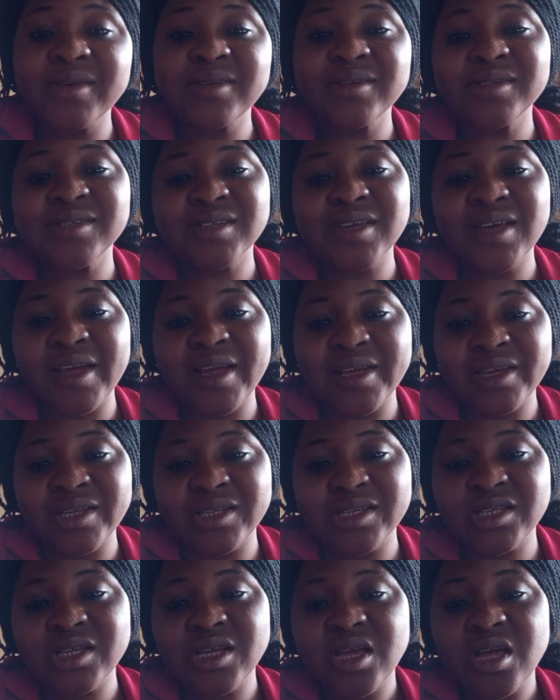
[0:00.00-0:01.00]

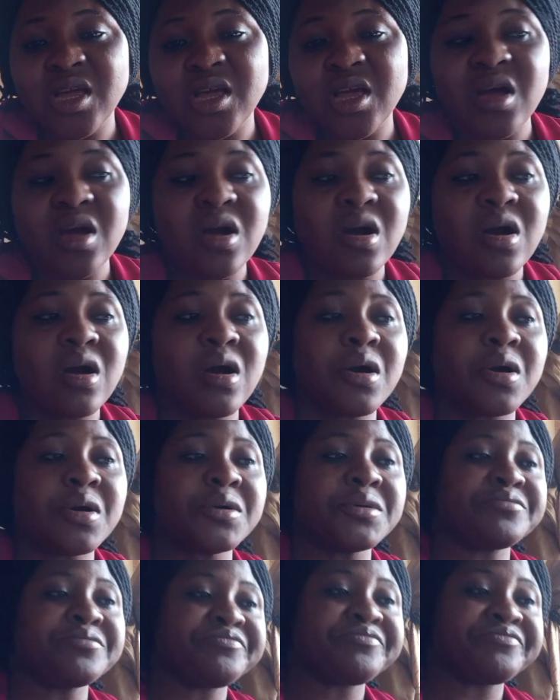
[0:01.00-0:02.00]
insight
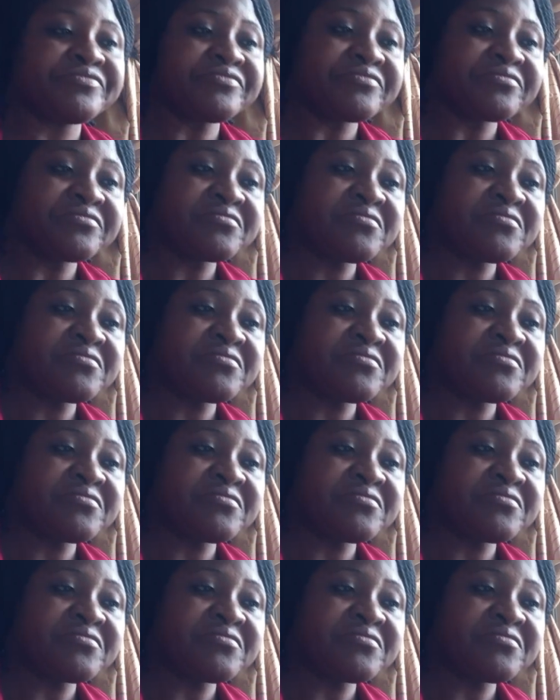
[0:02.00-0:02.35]
um,